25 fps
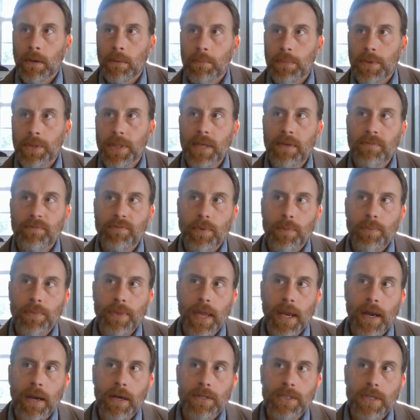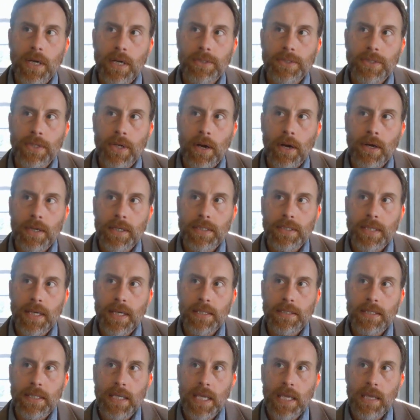But then from there, John Ciardi
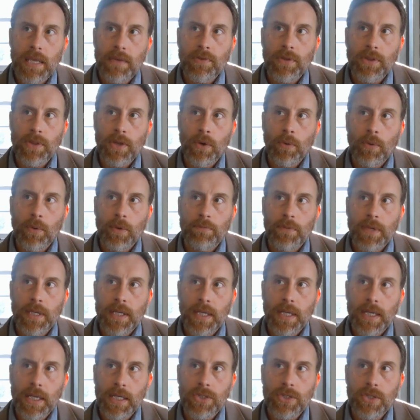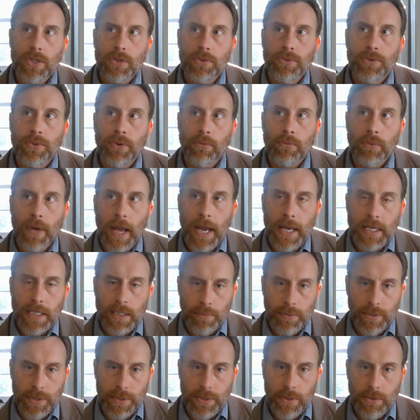says, even though we've been issued the right to
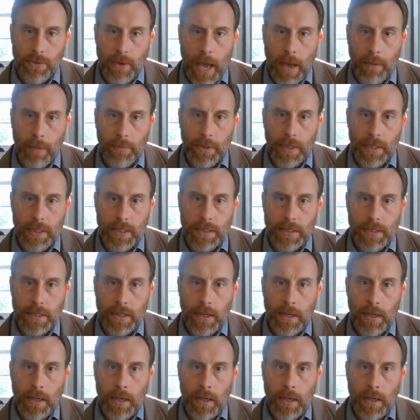pursue happiness,